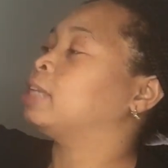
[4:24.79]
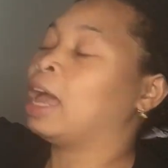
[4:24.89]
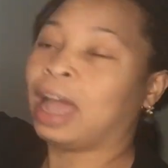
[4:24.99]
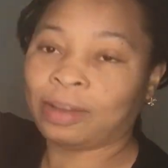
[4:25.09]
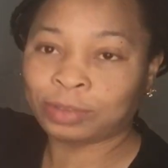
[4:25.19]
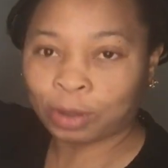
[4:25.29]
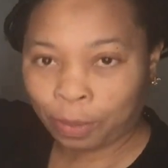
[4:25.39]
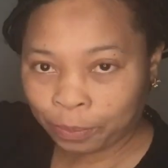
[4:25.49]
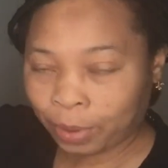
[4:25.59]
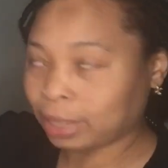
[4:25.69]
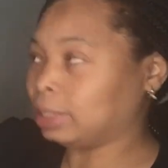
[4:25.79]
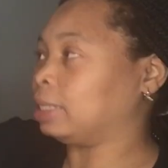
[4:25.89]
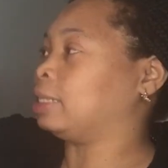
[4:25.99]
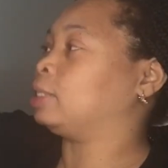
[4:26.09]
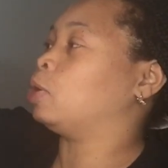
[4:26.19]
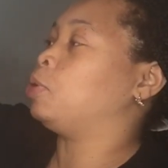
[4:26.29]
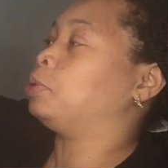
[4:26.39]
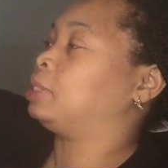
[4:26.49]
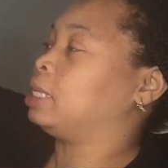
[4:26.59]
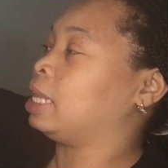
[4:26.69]
So I have to unbox this so
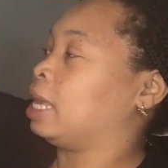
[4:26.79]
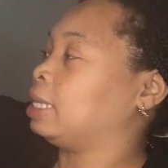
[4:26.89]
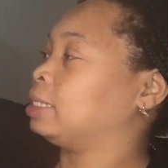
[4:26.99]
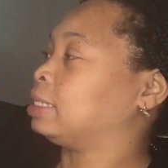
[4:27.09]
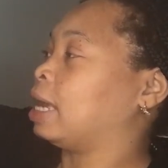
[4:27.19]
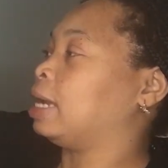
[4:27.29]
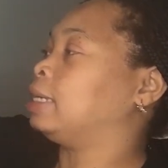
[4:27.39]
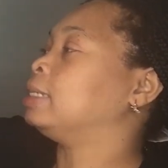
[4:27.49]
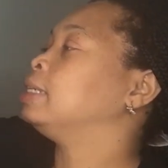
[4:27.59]
you see the inside.